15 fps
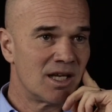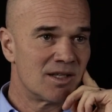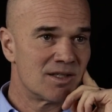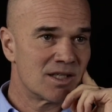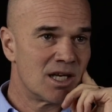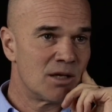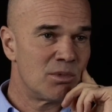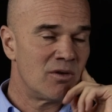It's
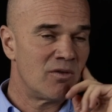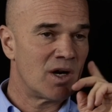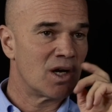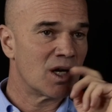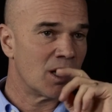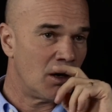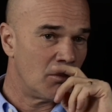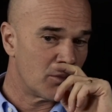going to be
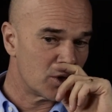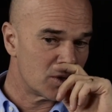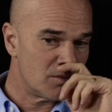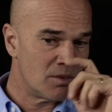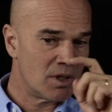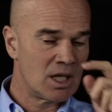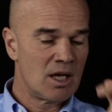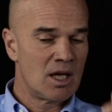very
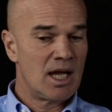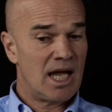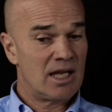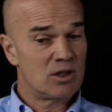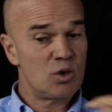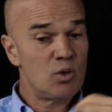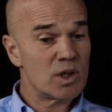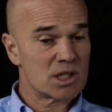cumbersome
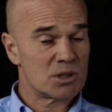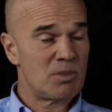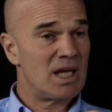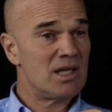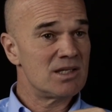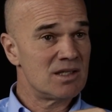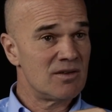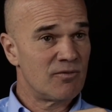and too
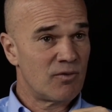expensive